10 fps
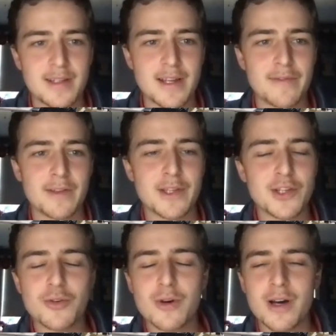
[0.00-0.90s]
Definitely. Did
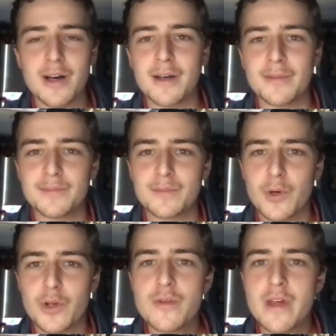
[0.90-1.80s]
you were
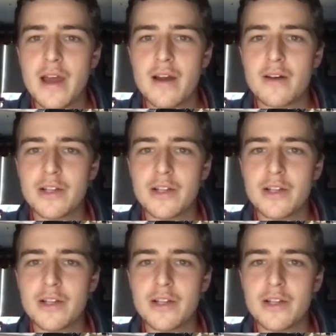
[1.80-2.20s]
you there?